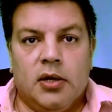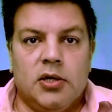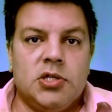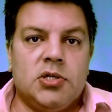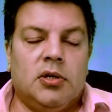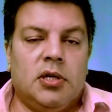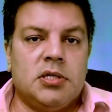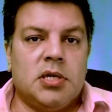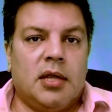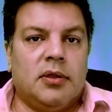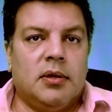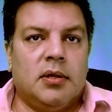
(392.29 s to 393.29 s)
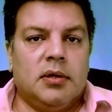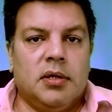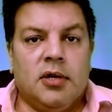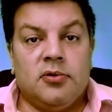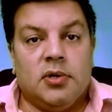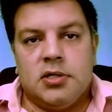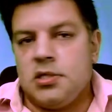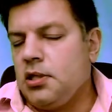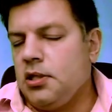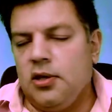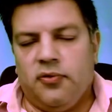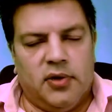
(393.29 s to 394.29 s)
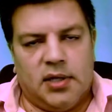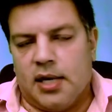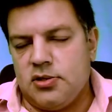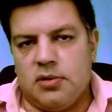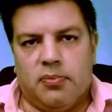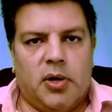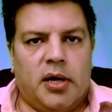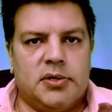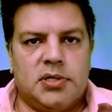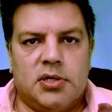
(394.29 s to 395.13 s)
So there's different types of bonds.